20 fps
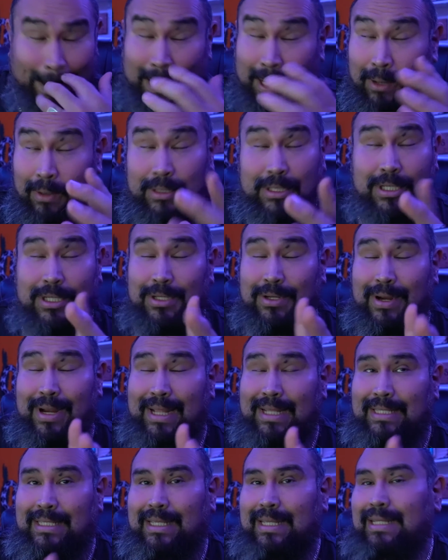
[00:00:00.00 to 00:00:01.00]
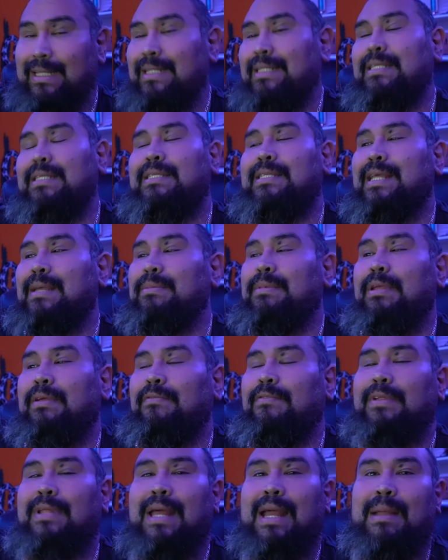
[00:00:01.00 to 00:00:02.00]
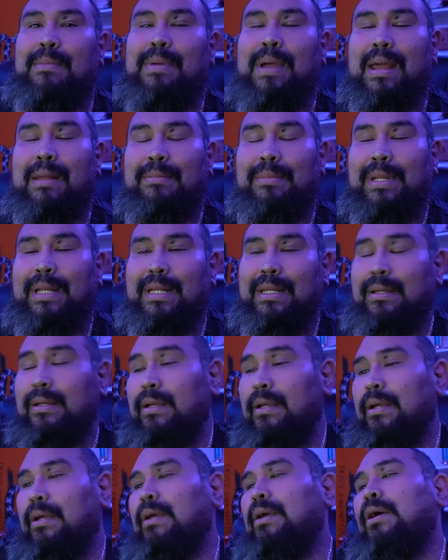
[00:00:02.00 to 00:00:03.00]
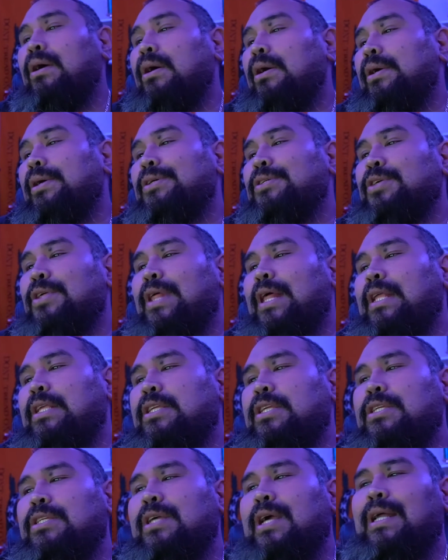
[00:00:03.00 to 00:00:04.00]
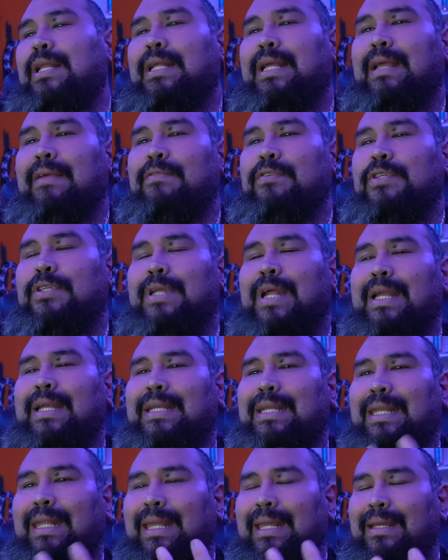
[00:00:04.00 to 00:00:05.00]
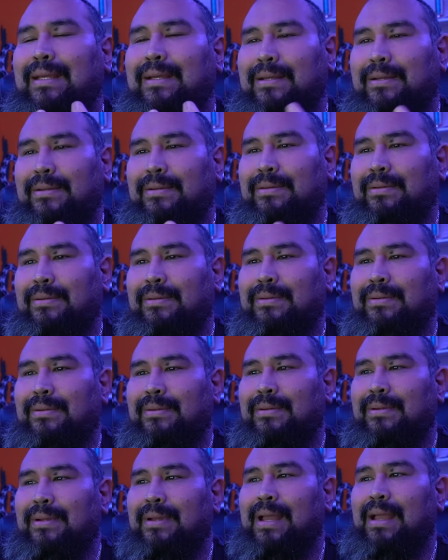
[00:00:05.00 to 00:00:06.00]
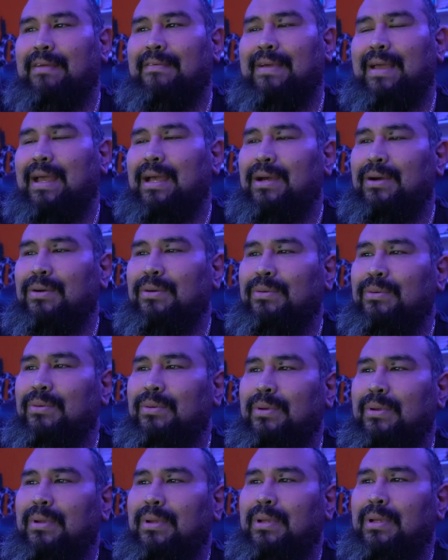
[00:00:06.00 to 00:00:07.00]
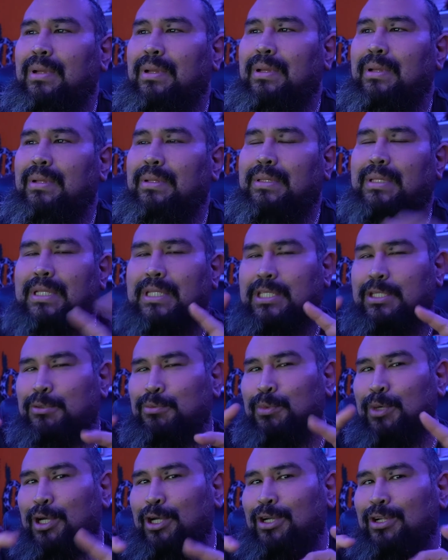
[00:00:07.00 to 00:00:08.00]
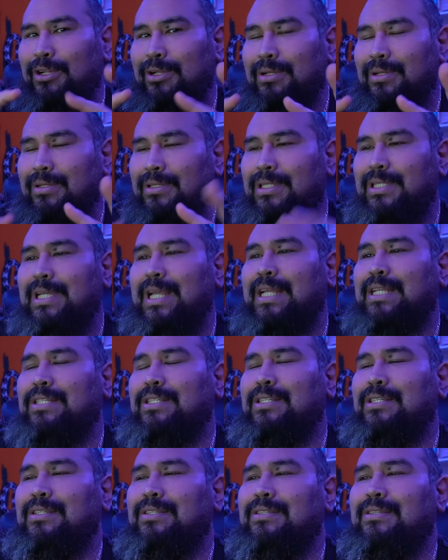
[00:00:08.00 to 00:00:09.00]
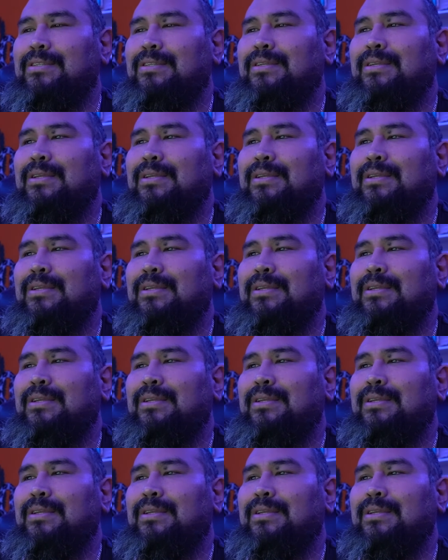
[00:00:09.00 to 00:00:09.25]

which is crazy. And it's the same thing for the iPad mini. So that just kind of gives you an idea of how the small changes